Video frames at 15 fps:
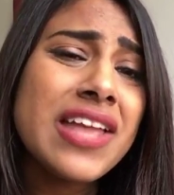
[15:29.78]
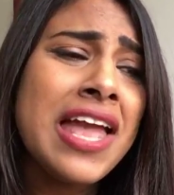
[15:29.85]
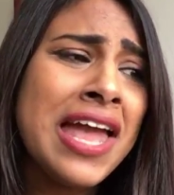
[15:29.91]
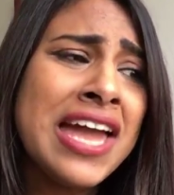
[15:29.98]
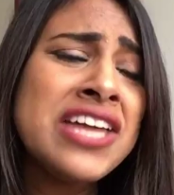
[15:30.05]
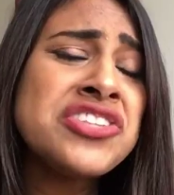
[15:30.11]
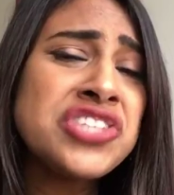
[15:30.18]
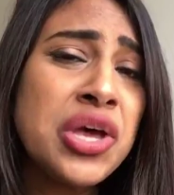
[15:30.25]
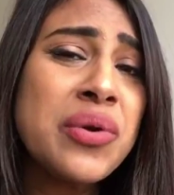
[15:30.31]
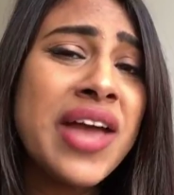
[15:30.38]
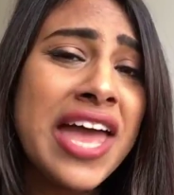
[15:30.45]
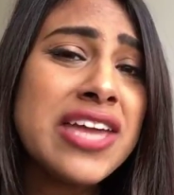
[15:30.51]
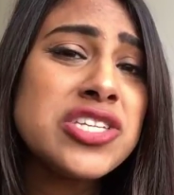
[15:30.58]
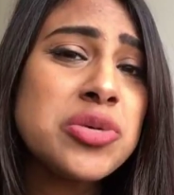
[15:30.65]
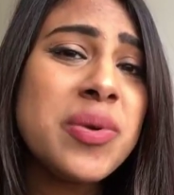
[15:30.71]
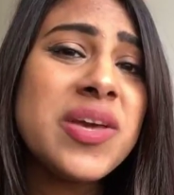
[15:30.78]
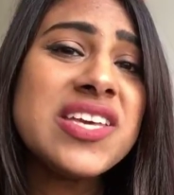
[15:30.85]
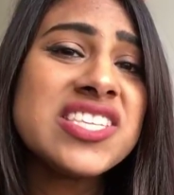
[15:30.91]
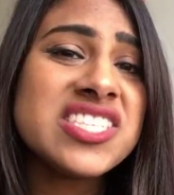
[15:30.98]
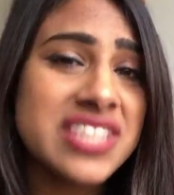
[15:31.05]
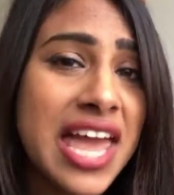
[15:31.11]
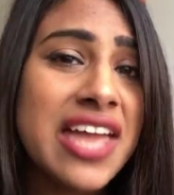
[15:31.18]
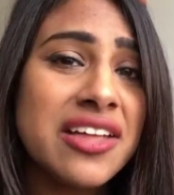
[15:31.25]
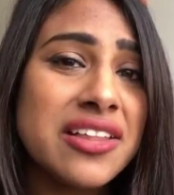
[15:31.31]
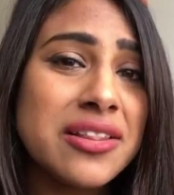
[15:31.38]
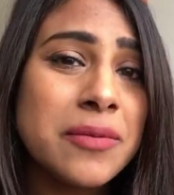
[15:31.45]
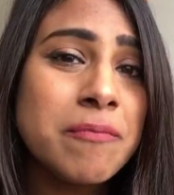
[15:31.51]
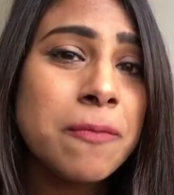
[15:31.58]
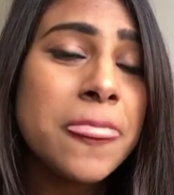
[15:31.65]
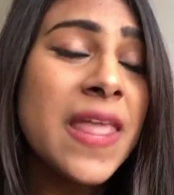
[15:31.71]
it's okay to be a snail.
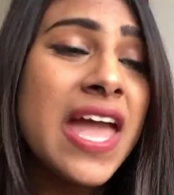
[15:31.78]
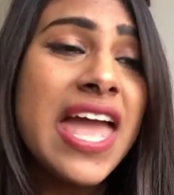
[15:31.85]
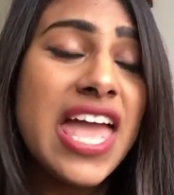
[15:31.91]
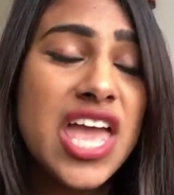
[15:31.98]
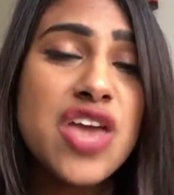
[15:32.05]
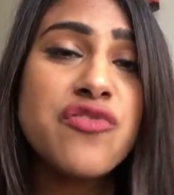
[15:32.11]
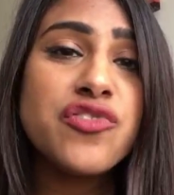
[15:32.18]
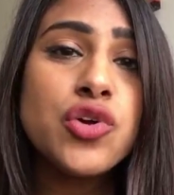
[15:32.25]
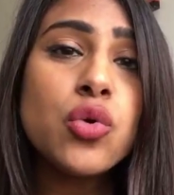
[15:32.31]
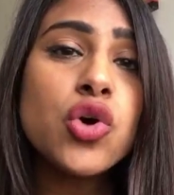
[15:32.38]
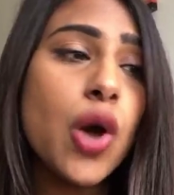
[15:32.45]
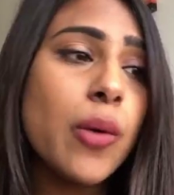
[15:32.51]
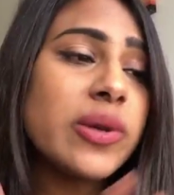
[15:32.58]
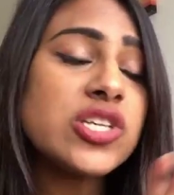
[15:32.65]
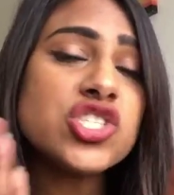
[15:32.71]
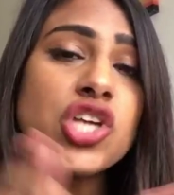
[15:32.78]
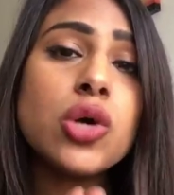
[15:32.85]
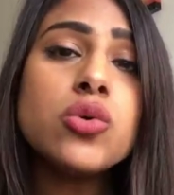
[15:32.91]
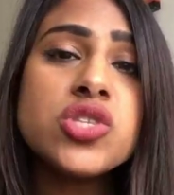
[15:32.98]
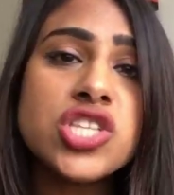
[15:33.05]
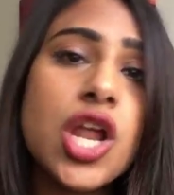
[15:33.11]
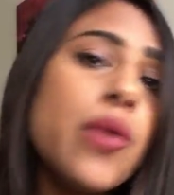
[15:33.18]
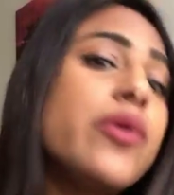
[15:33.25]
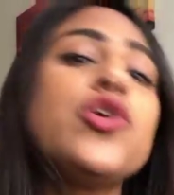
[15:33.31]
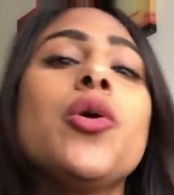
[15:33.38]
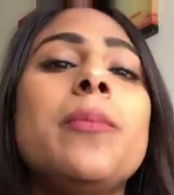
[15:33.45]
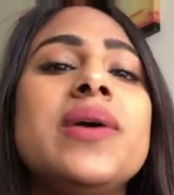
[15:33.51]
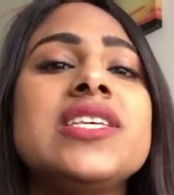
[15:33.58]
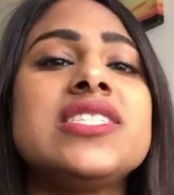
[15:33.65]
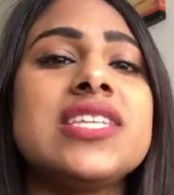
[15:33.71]
If you're going so slow in your
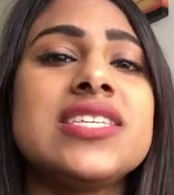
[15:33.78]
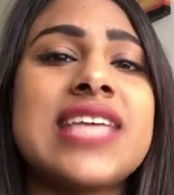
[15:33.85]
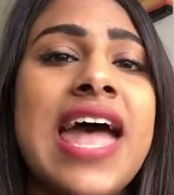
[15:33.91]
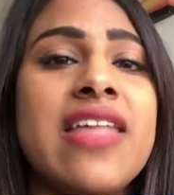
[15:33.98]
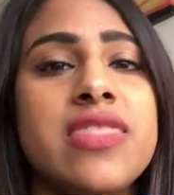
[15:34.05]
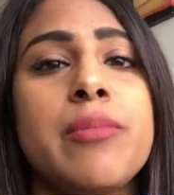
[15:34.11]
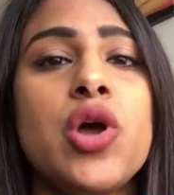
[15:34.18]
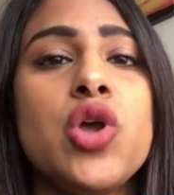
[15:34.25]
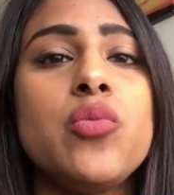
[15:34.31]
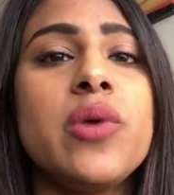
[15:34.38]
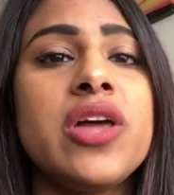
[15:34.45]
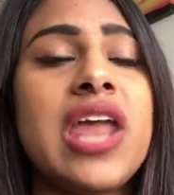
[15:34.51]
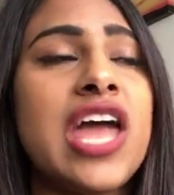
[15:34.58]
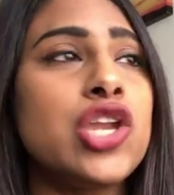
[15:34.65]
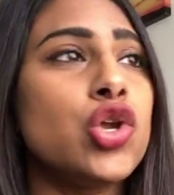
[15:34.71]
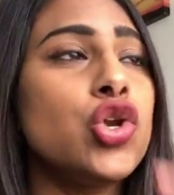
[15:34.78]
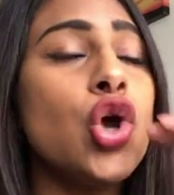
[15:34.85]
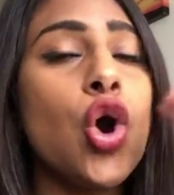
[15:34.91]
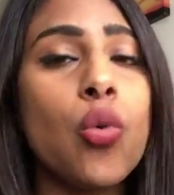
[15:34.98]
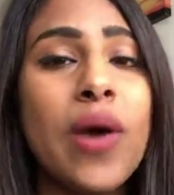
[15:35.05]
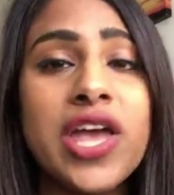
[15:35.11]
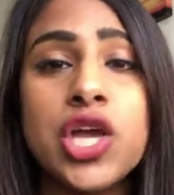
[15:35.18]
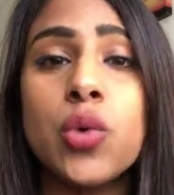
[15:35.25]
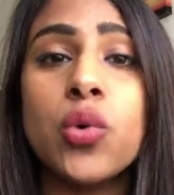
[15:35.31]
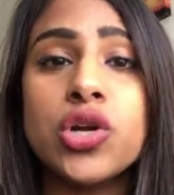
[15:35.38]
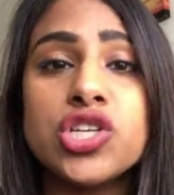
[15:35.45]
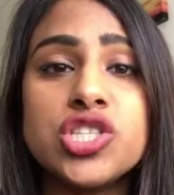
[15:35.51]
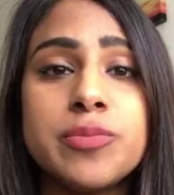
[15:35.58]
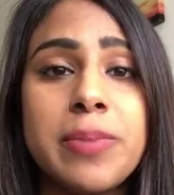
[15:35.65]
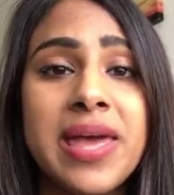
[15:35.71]
business at the moment and you're not where you want
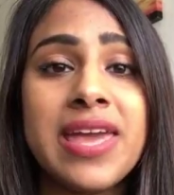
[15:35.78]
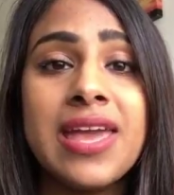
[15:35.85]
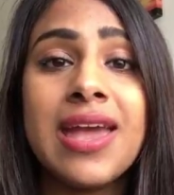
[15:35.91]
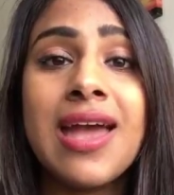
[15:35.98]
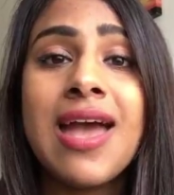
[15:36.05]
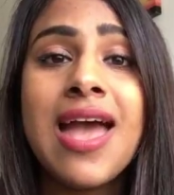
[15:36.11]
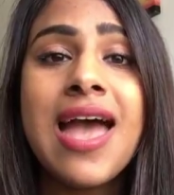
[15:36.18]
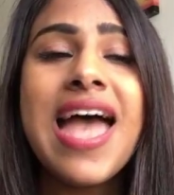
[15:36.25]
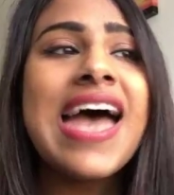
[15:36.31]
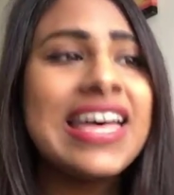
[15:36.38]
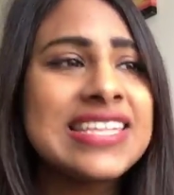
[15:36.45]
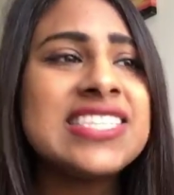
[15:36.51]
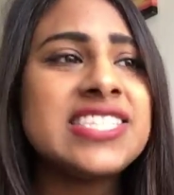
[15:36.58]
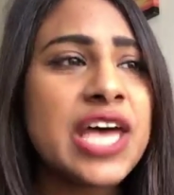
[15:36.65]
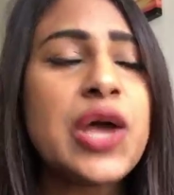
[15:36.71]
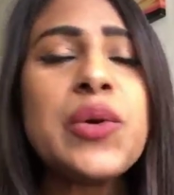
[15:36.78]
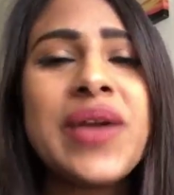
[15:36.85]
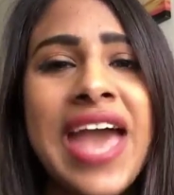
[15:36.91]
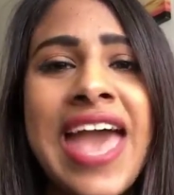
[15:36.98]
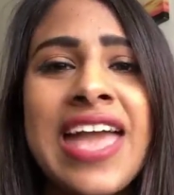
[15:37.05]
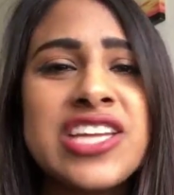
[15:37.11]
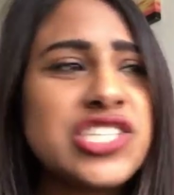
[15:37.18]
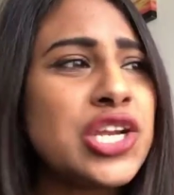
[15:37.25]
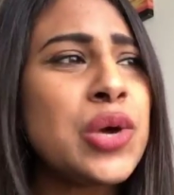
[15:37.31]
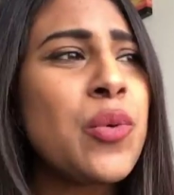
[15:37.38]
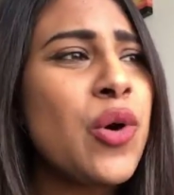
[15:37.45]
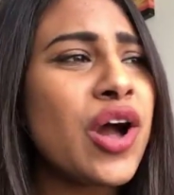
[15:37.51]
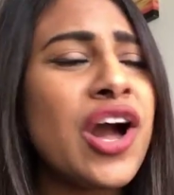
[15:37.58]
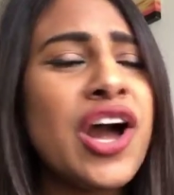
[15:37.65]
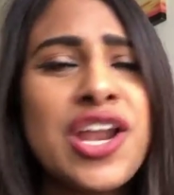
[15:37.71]
to be, it's okay. I don't know what
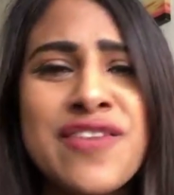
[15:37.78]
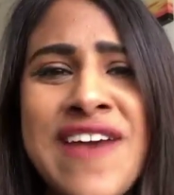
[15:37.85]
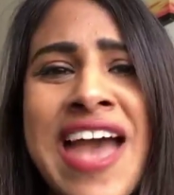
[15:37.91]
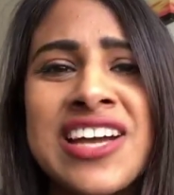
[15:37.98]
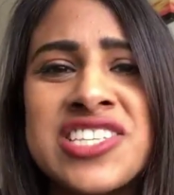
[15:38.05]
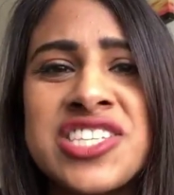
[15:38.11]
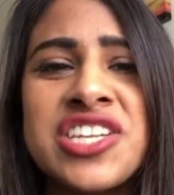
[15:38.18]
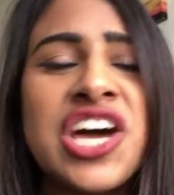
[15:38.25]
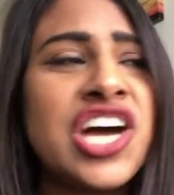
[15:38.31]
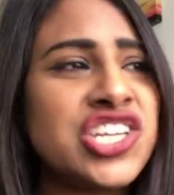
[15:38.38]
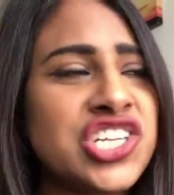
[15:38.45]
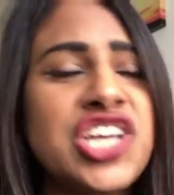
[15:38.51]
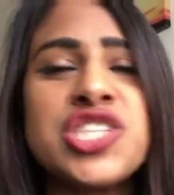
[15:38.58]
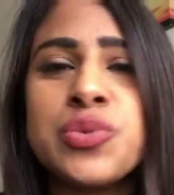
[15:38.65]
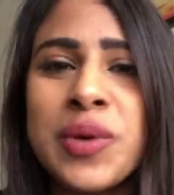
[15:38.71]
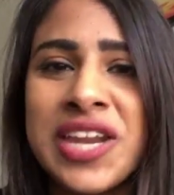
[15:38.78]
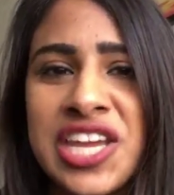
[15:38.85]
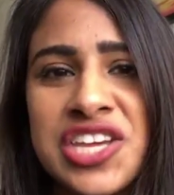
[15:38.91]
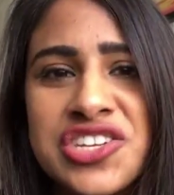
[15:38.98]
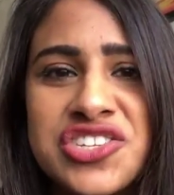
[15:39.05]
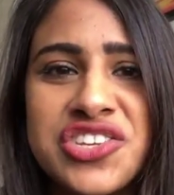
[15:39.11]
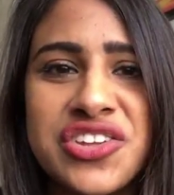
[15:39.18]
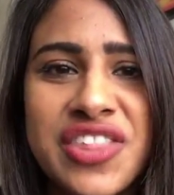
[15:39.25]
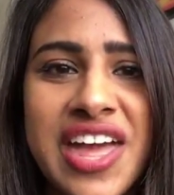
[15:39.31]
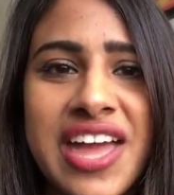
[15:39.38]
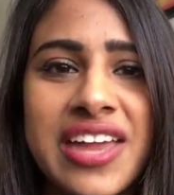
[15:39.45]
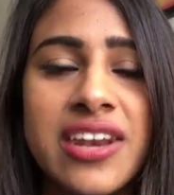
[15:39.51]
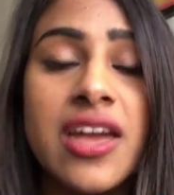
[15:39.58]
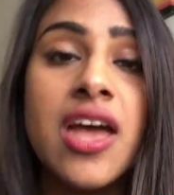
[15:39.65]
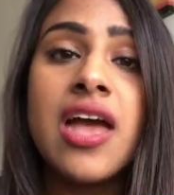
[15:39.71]
kind of accent I just went into
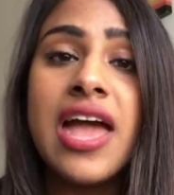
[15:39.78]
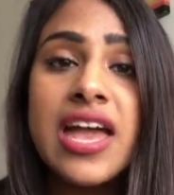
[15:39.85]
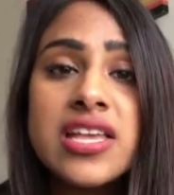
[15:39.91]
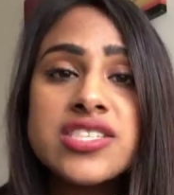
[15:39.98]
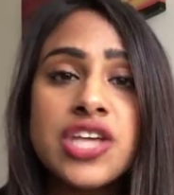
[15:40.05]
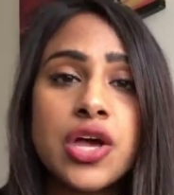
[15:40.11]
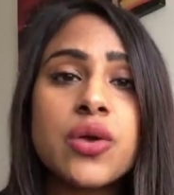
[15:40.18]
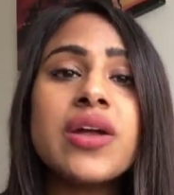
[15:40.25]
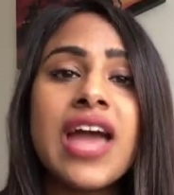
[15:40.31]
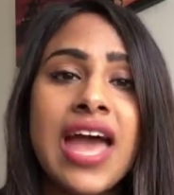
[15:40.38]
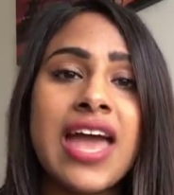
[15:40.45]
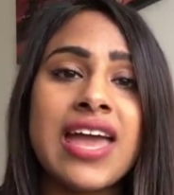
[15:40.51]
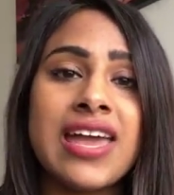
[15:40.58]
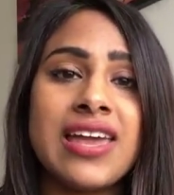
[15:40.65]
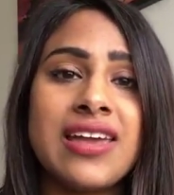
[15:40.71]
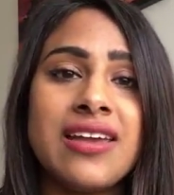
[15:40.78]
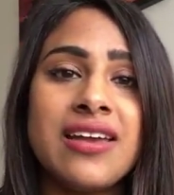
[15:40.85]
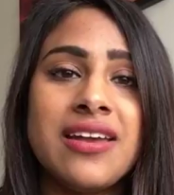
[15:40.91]
then. It's okay.